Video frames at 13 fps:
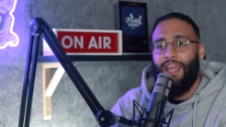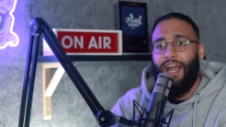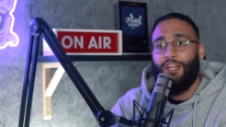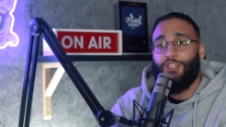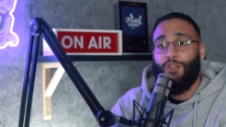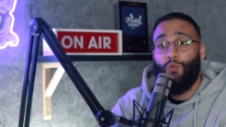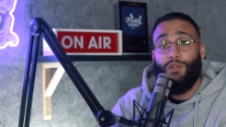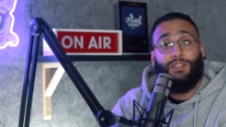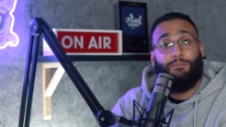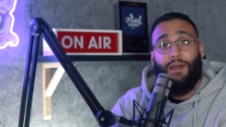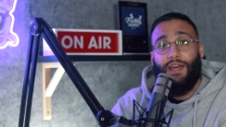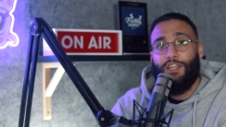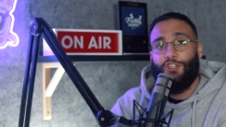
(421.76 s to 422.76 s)
it actually wasn't
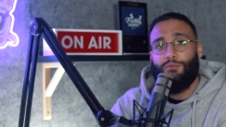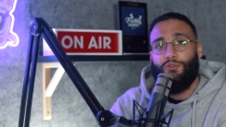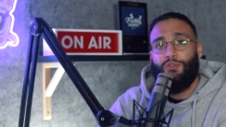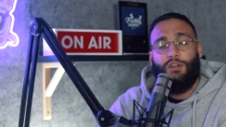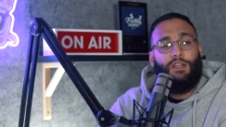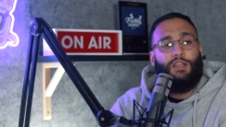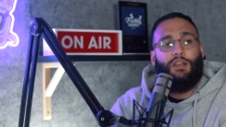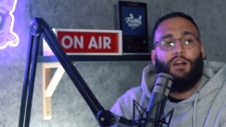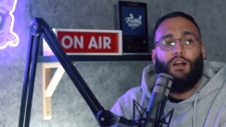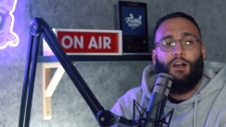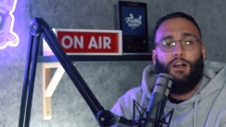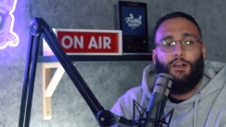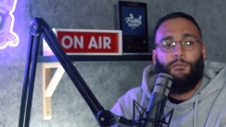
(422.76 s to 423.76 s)
manageable,
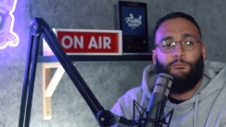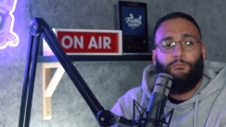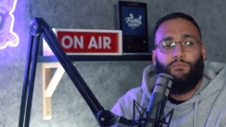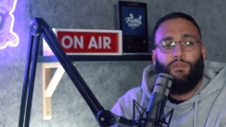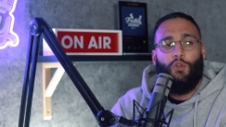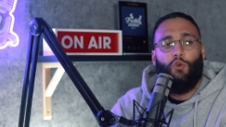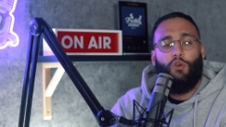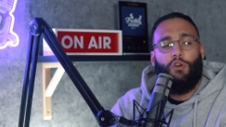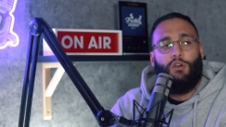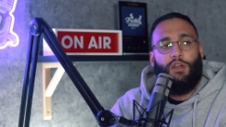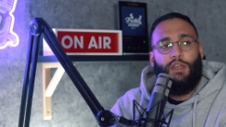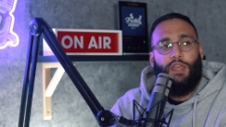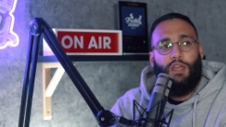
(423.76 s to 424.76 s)
um,
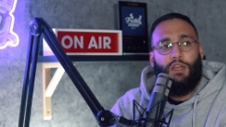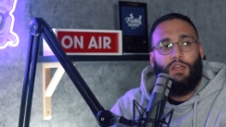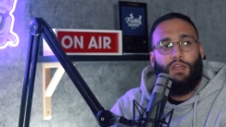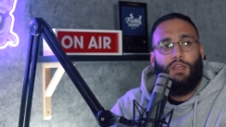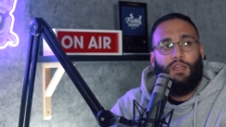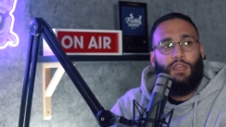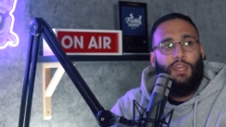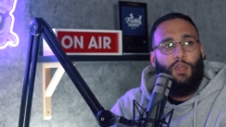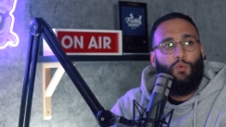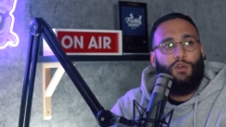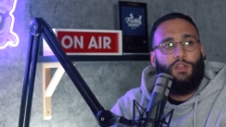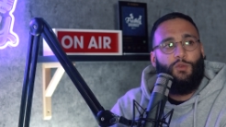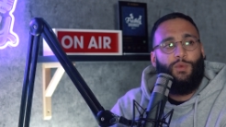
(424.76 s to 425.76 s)
or it
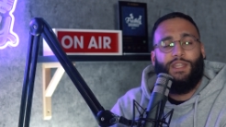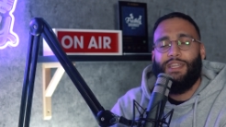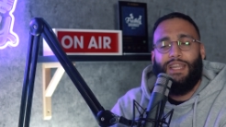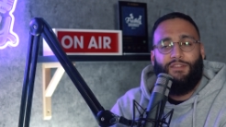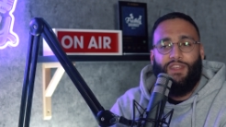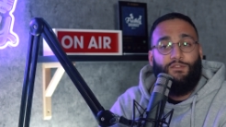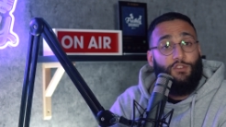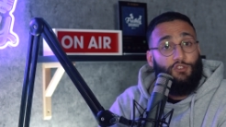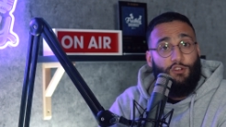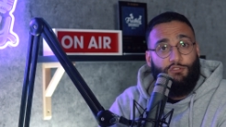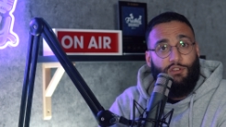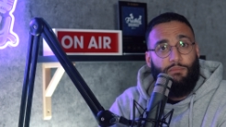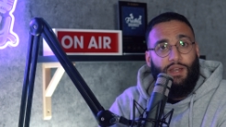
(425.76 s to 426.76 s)
w- we didn't have the
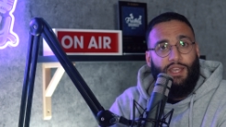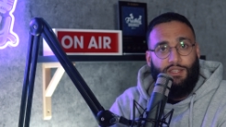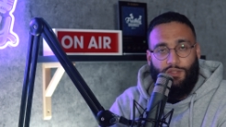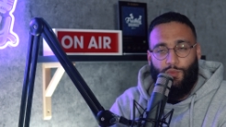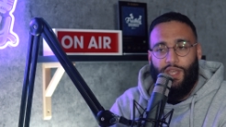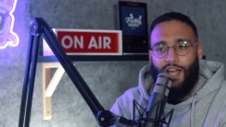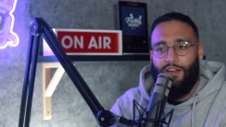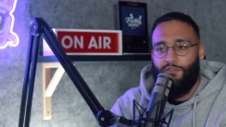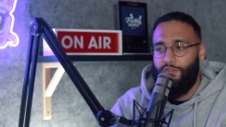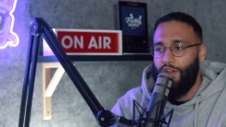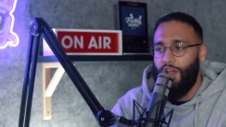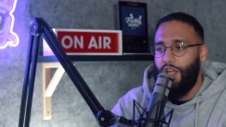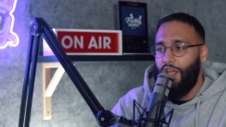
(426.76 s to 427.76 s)
infrastructure in place. We
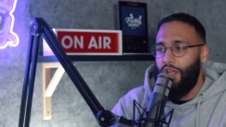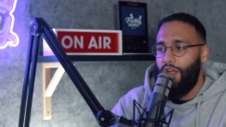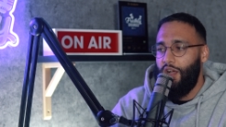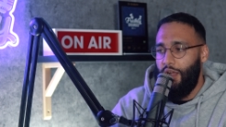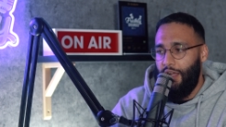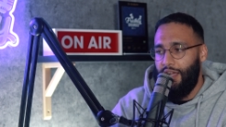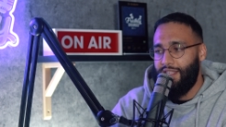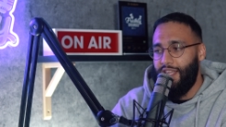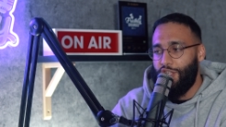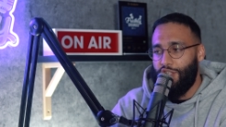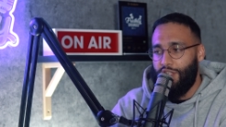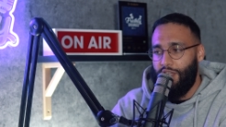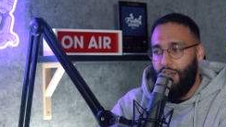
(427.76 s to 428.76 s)
have
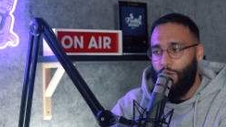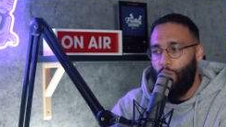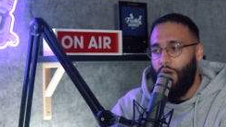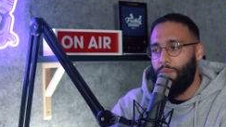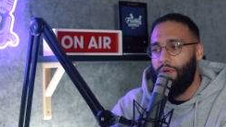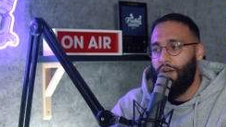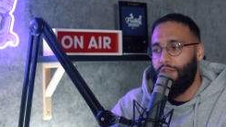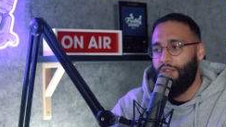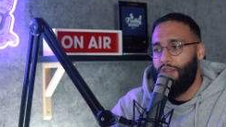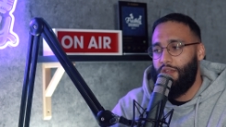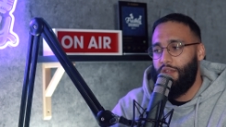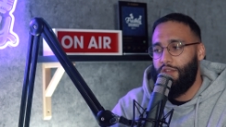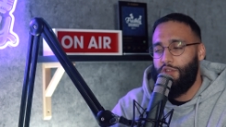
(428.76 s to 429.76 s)
essentially like one
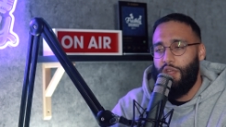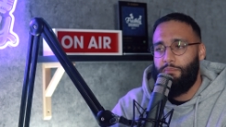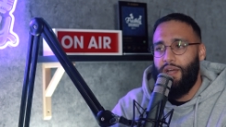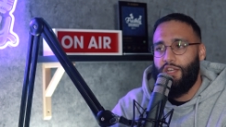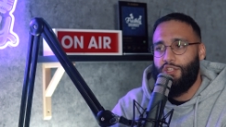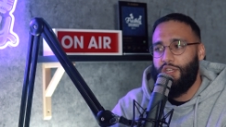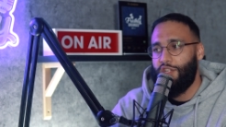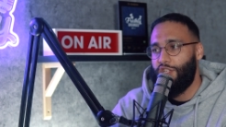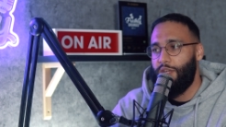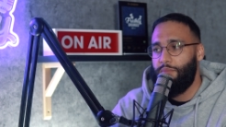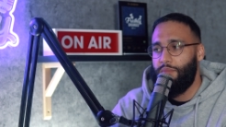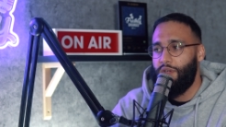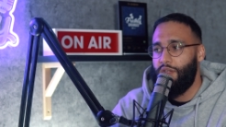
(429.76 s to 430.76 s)
person doing packaging and
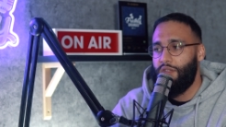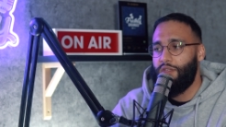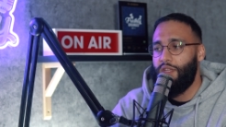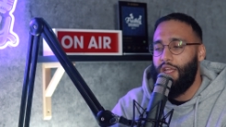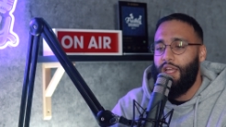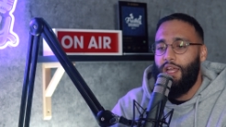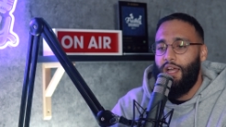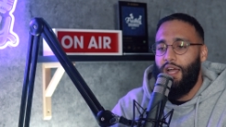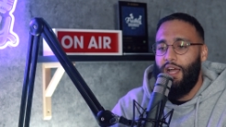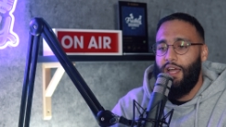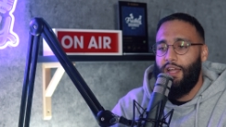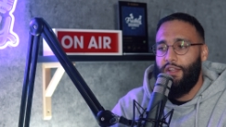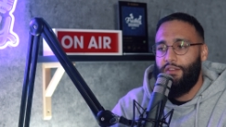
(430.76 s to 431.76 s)
shipment,
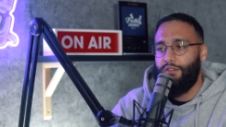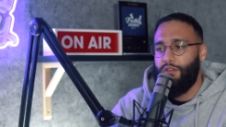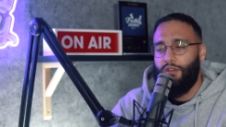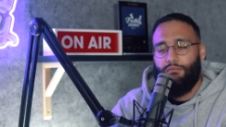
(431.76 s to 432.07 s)
and